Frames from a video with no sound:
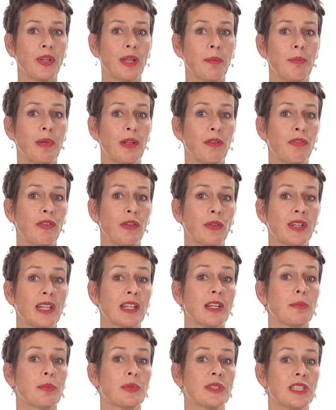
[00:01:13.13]
that may feel
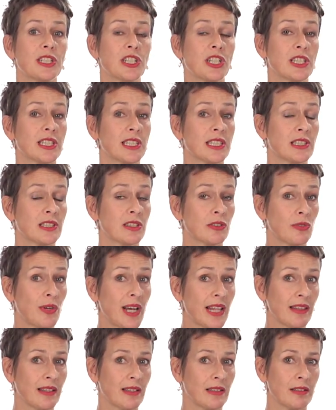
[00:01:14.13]
that their positions is
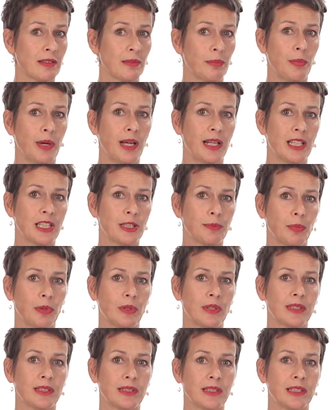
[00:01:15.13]
threatened by these
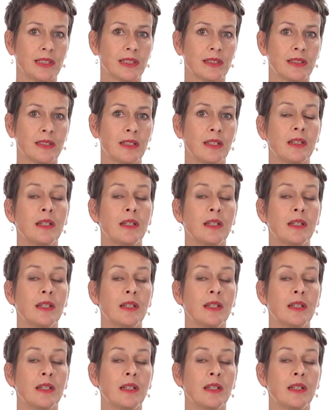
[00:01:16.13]
policies,